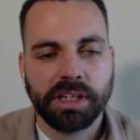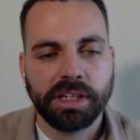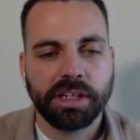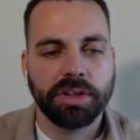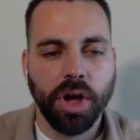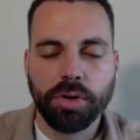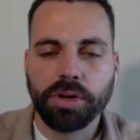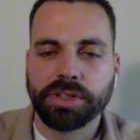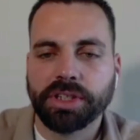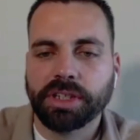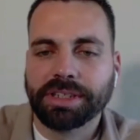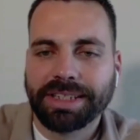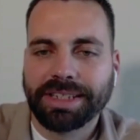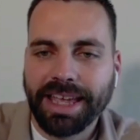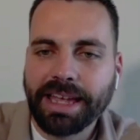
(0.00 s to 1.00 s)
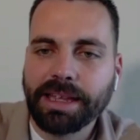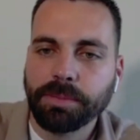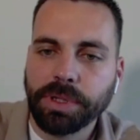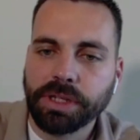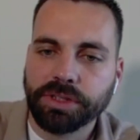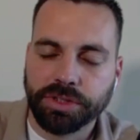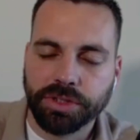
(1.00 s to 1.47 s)
notices can
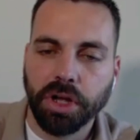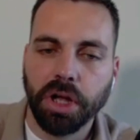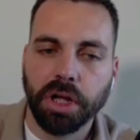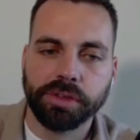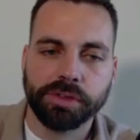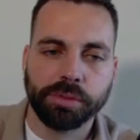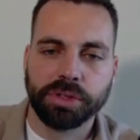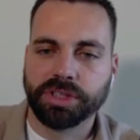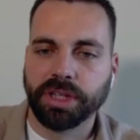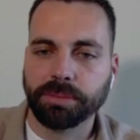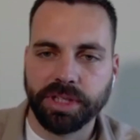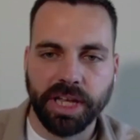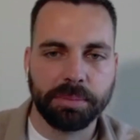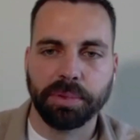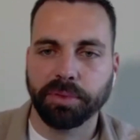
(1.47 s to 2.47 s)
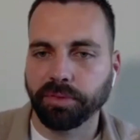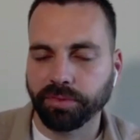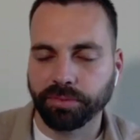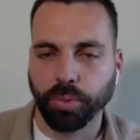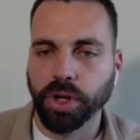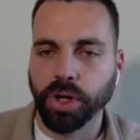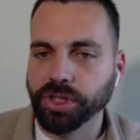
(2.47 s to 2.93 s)
be solved with some type of
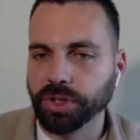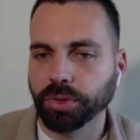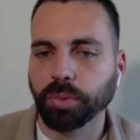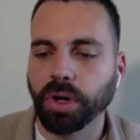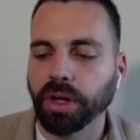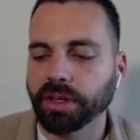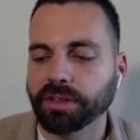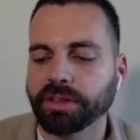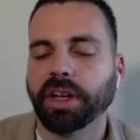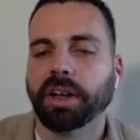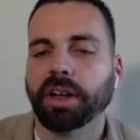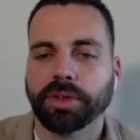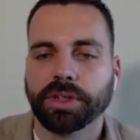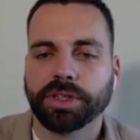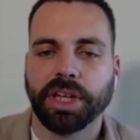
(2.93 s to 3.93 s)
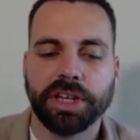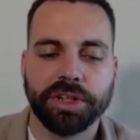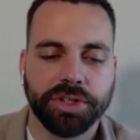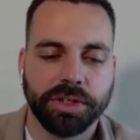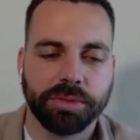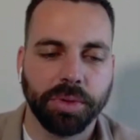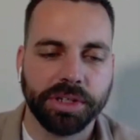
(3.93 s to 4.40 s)
one-to-one
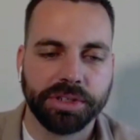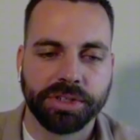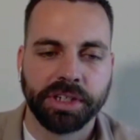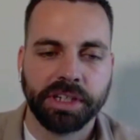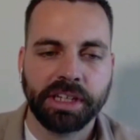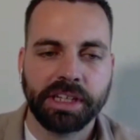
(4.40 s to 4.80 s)
conversation, which